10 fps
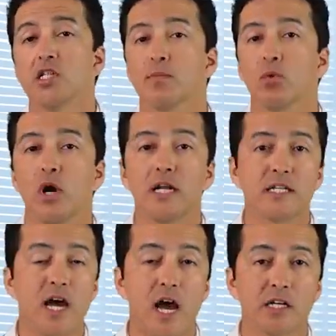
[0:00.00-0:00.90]
the more
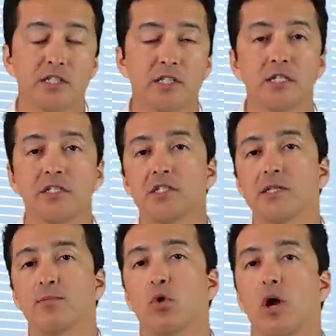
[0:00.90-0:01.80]
antioxidants,
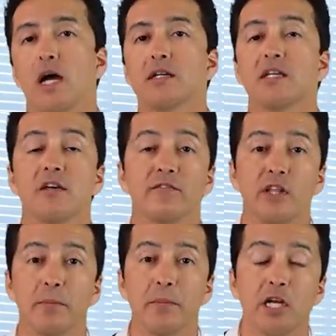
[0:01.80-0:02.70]
the more
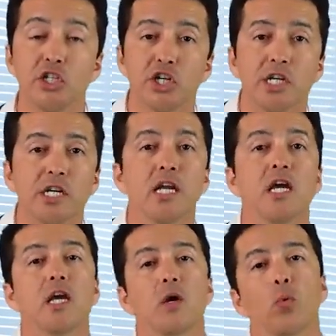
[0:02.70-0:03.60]
anti-inflammation
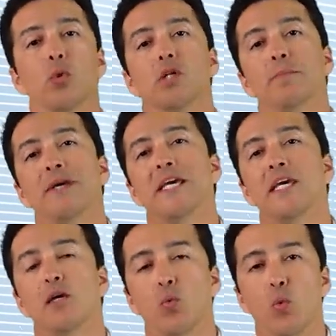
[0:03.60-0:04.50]
will
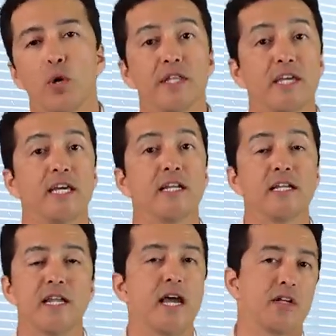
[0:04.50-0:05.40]
be
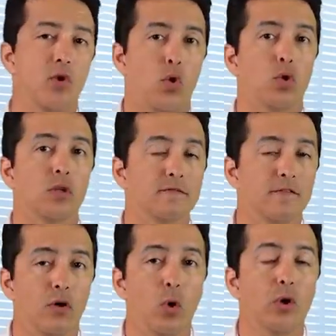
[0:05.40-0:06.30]
within that olive
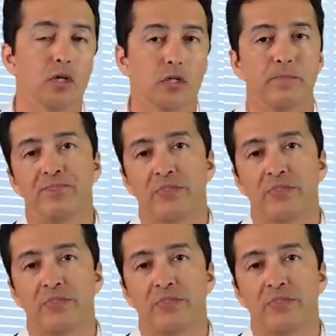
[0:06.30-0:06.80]
oil.